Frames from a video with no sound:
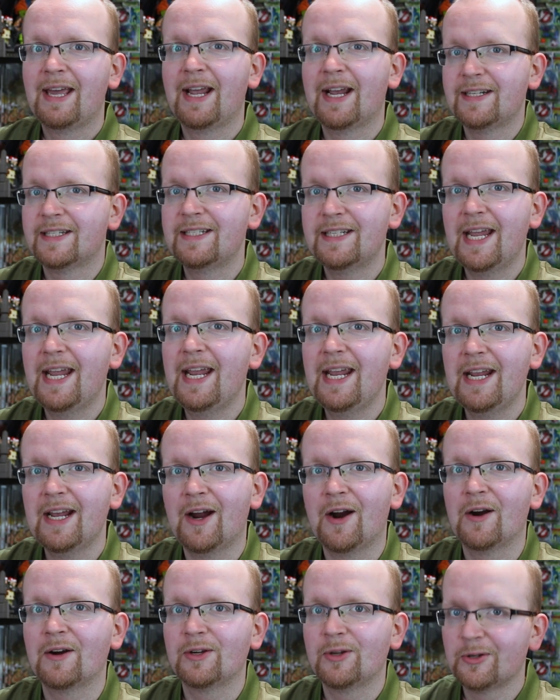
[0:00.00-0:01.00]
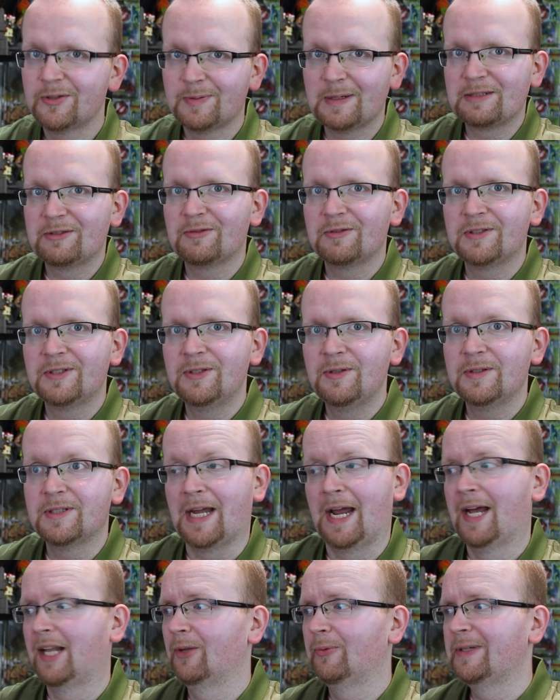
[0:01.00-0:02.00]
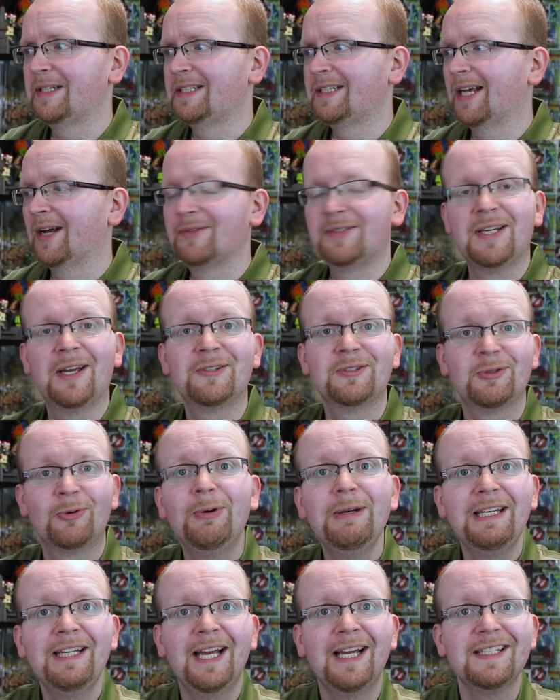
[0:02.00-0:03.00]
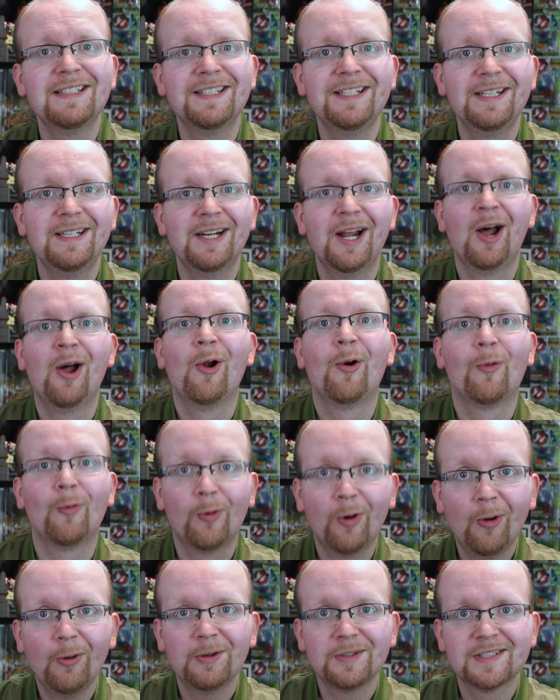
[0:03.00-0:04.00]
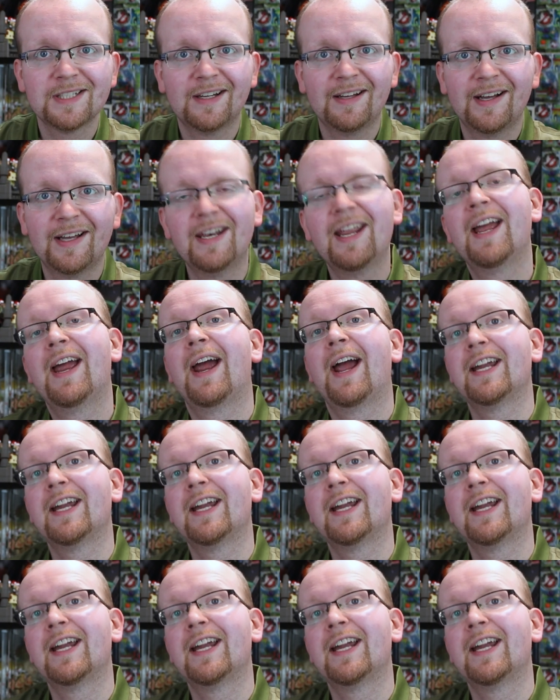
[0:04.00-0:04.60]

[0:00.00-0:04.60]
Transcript: And today, our Ghostbusters News Halloween Countdown 2019 rolls on